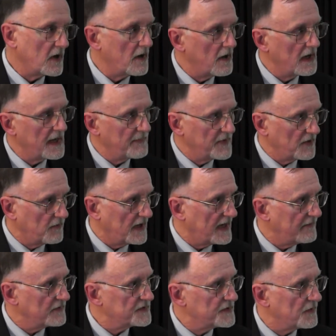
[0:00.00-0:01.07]
haul up the
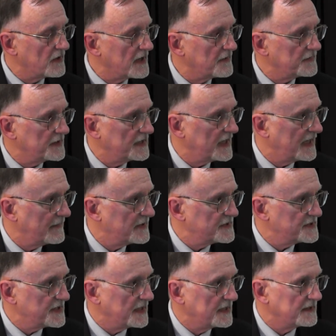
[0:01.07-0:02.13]
gravel, sort out the
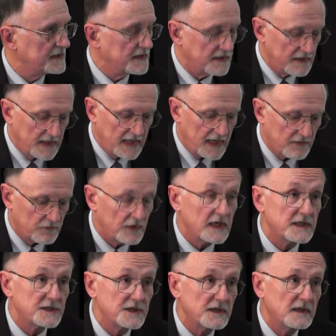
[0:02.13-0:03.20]
diamonds, and get
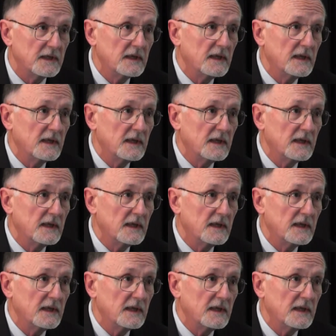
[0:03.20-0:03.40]
rich.